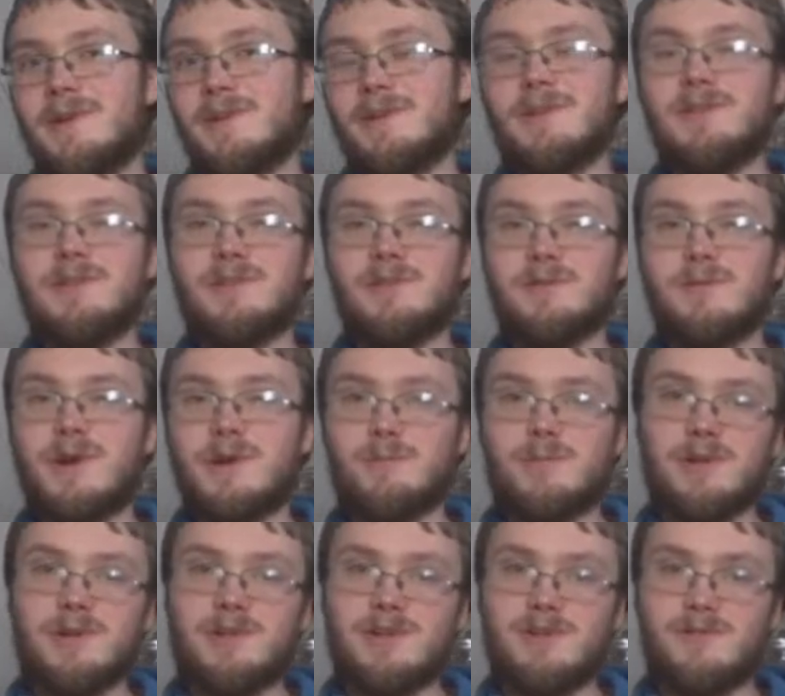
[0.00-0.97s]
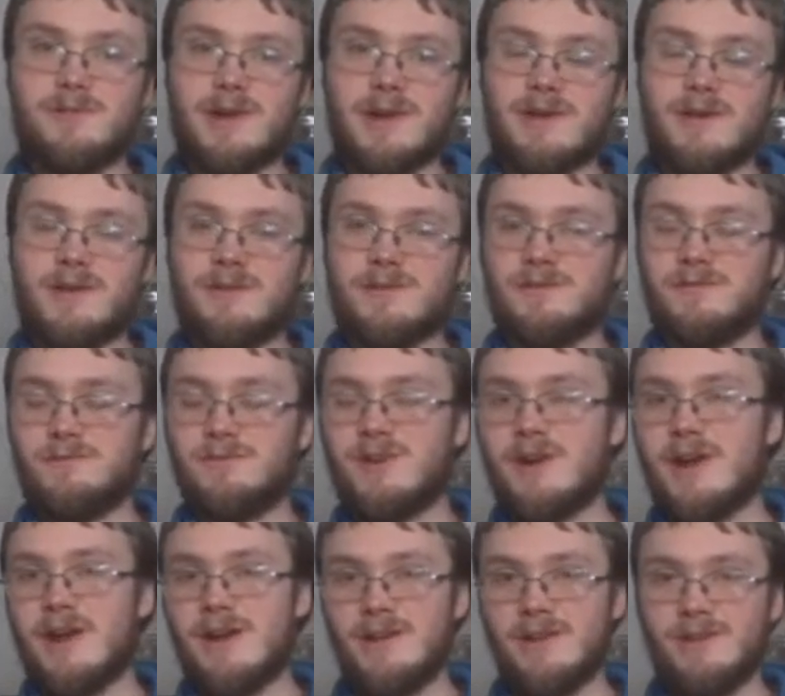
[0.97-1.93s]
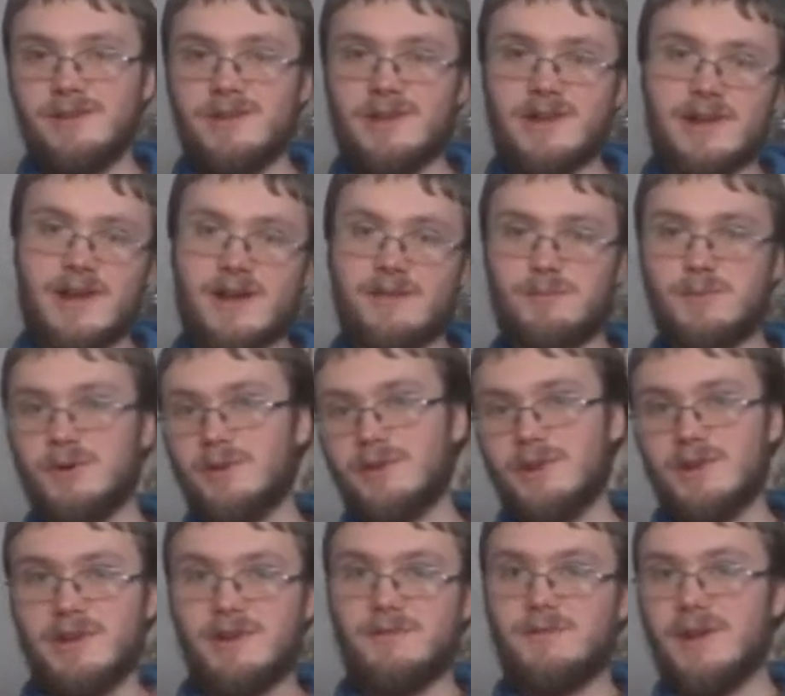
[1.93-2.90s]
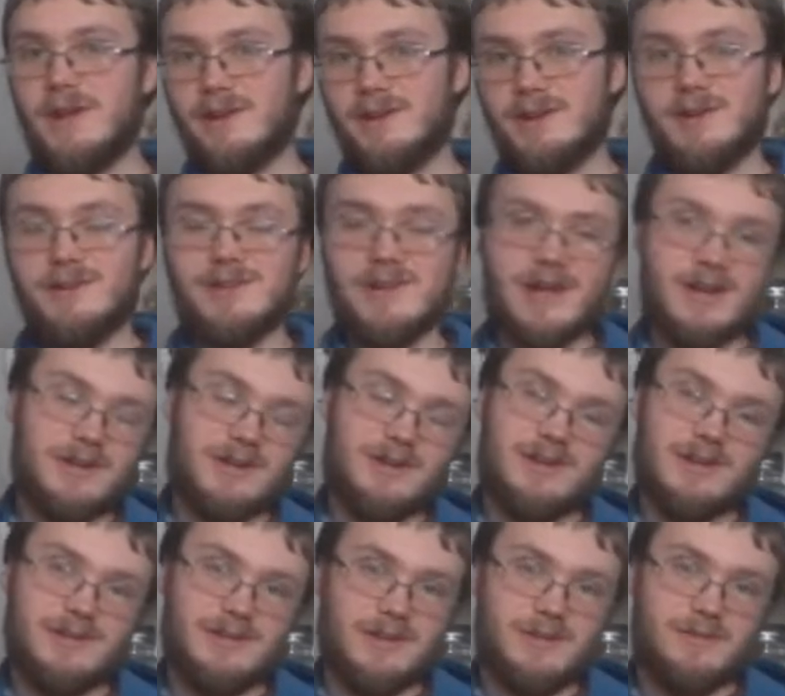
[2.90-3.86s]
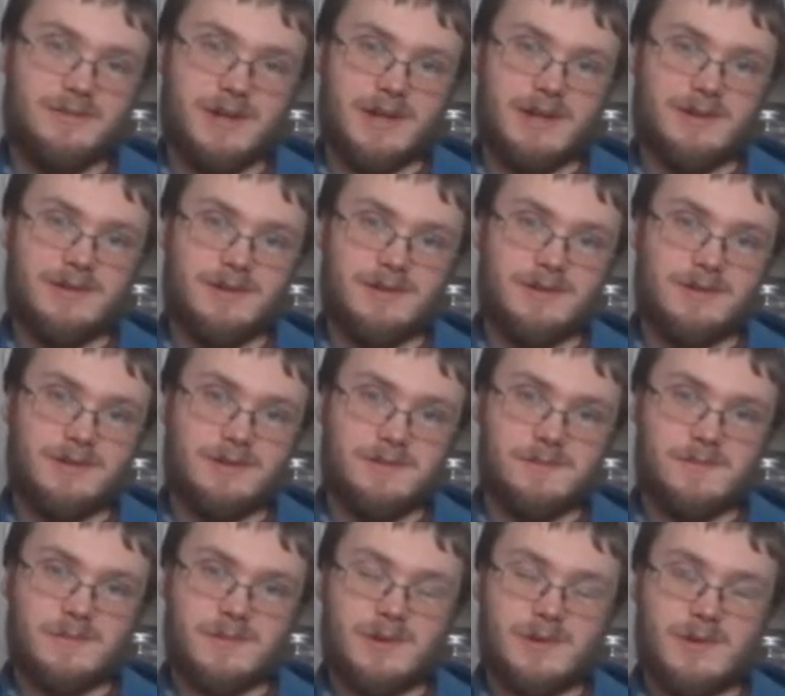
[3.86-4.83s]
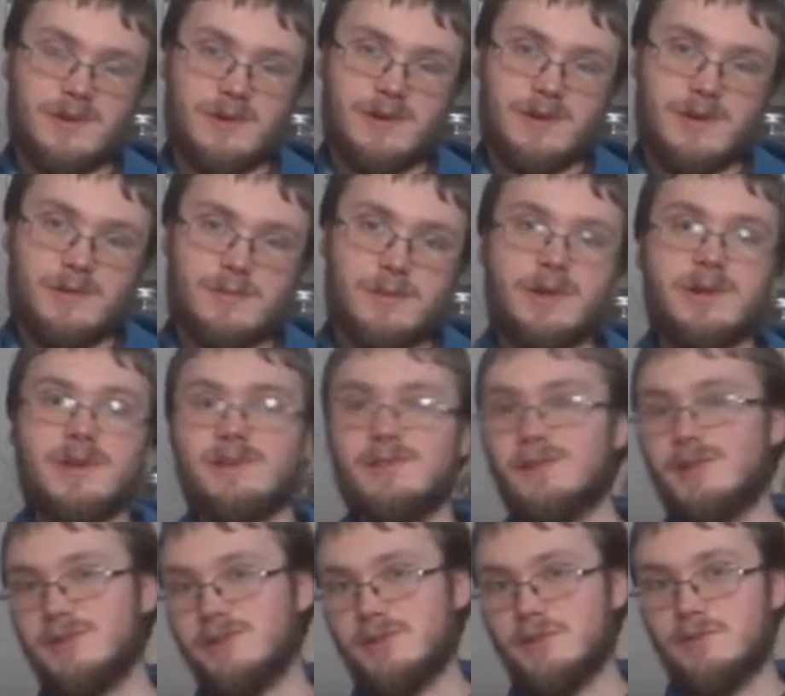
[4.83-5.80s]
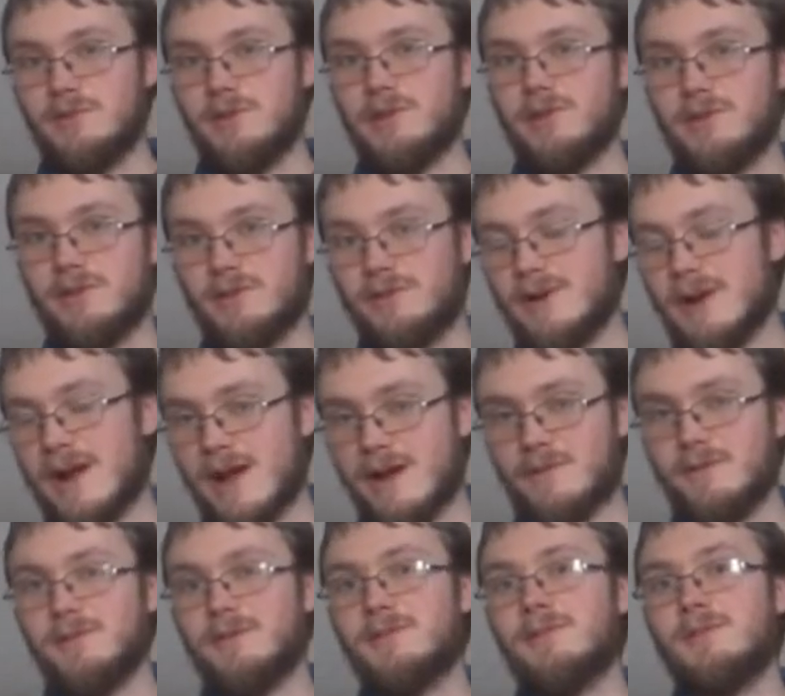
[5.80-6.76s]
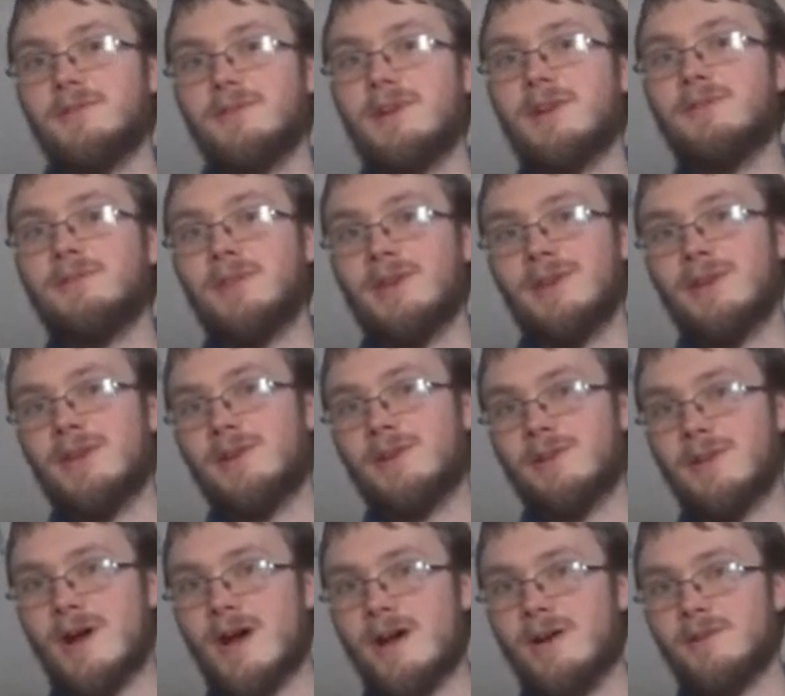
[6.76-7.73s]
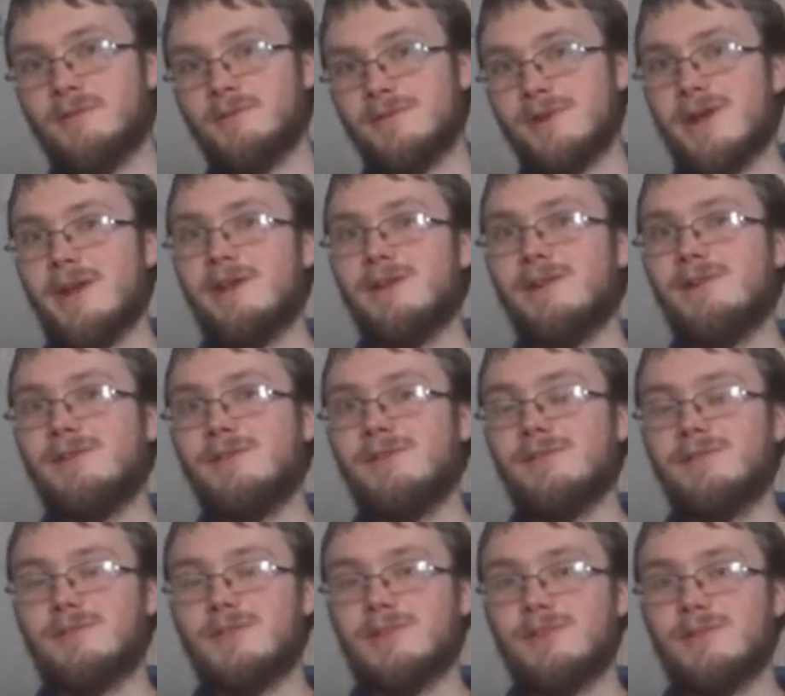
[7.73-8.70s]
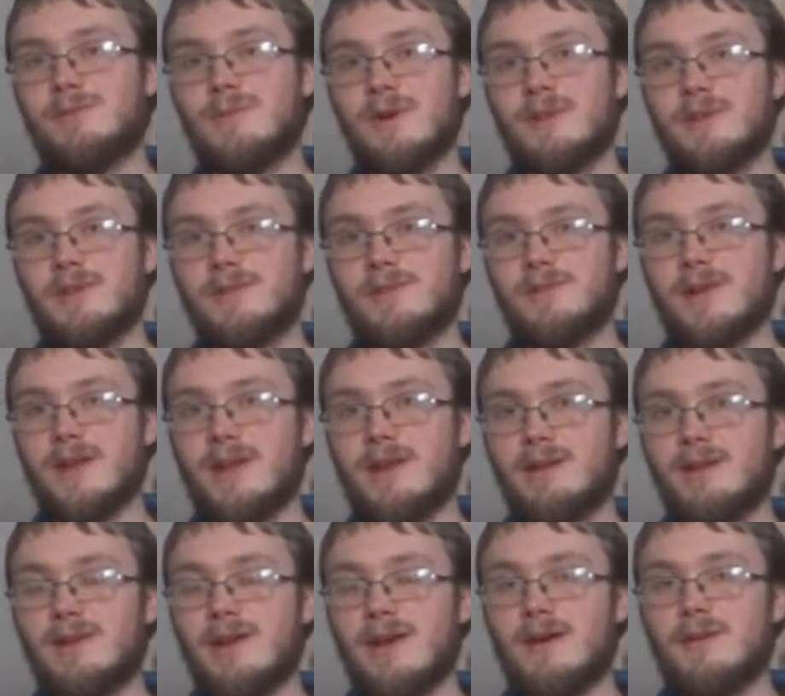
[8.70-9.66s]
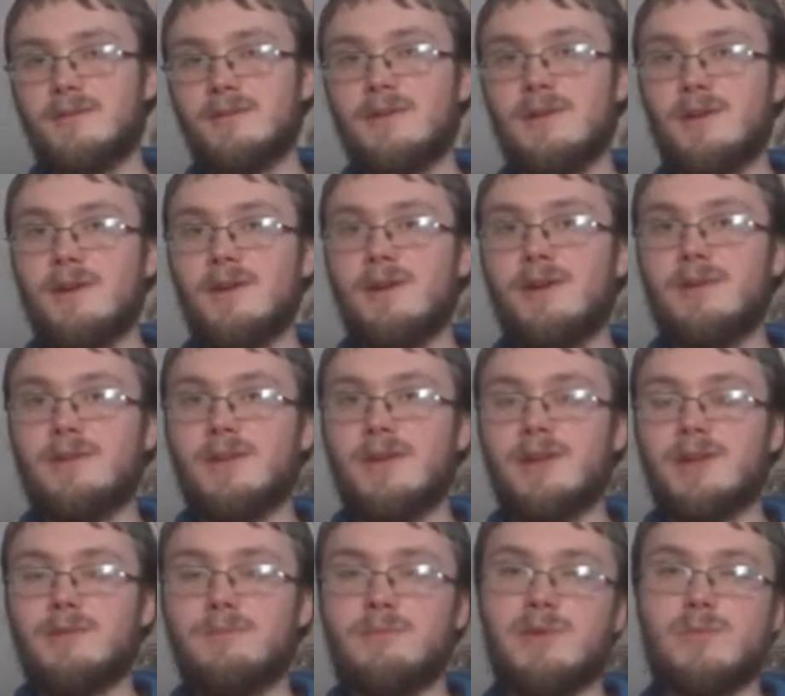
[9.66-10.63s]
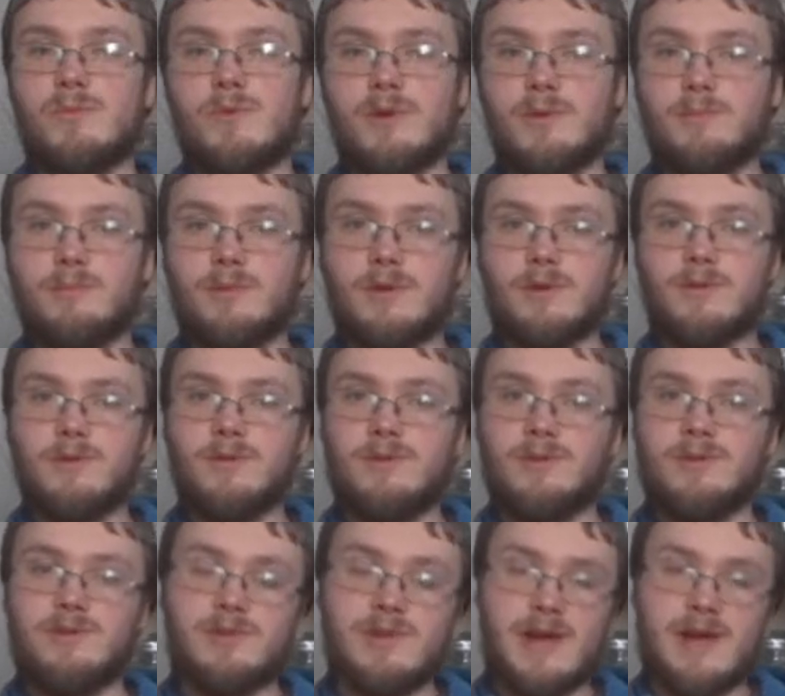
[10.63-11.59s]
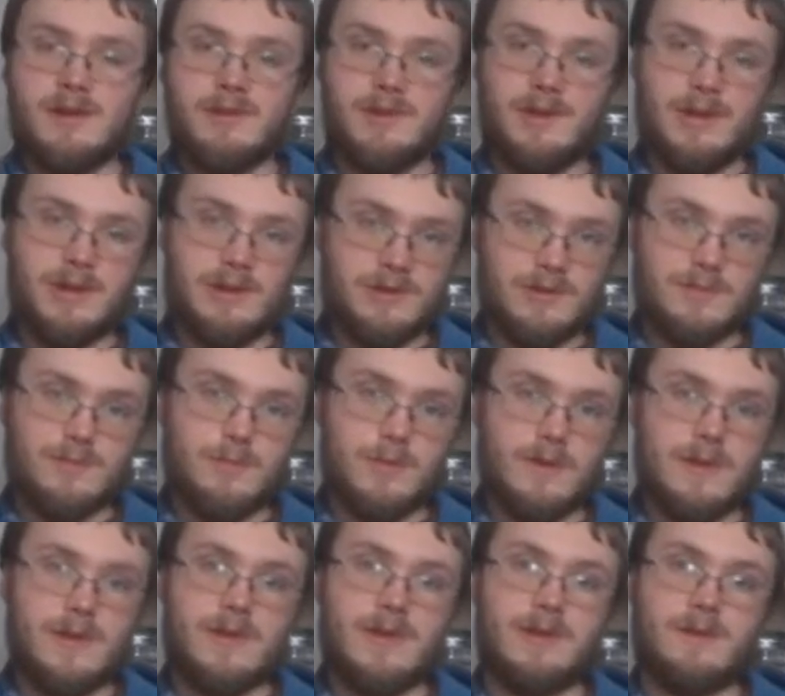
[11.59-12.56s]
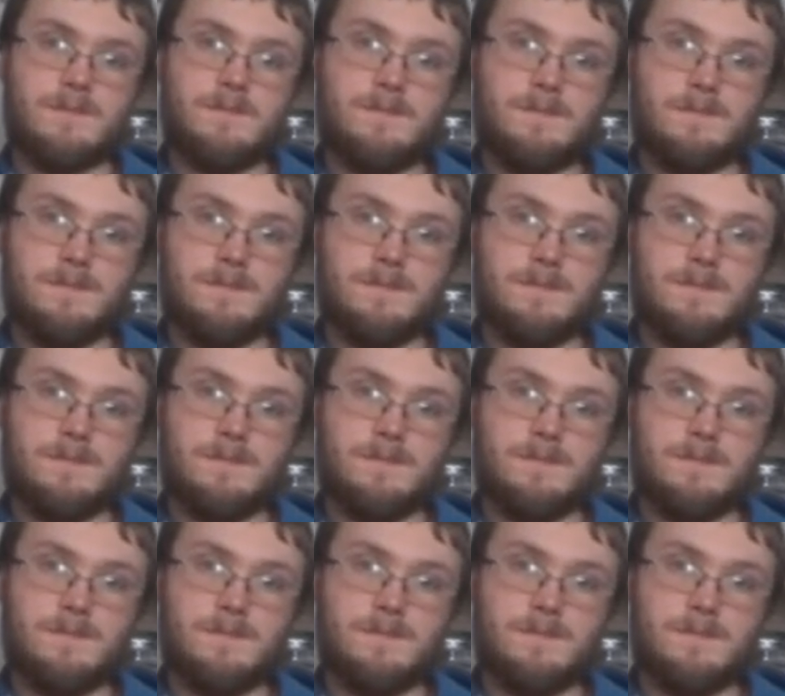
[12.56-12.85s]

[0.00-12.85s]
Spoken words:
this is where bush varieties can have both an advantage and a disadvantage. Because they're so near the ground, if they get a lot of rain just while they're drying down, they can be more prone to shattering and spoiling.